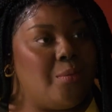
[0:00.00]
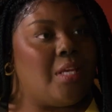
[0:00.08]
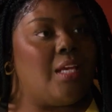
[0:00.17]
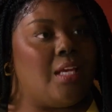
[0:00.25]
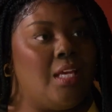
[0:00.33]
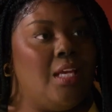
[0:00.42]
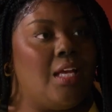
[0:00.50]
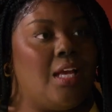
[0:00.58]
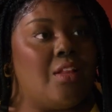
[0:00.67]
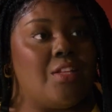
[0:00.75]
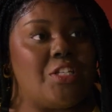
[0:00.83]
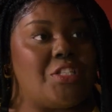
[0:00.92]
me
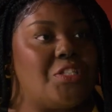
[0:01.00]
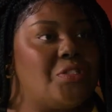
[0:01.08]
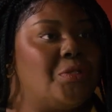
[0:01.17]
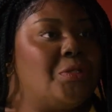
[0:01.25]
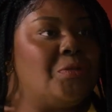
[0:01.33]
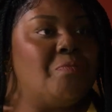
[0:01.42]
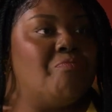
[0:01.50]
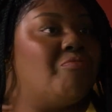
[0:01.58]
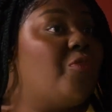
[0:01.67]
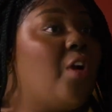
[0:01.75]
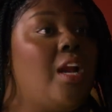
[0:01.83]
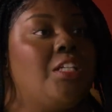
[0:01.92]
how this
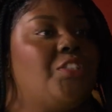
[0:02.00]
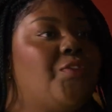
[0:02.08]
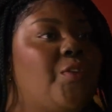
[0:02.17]
product of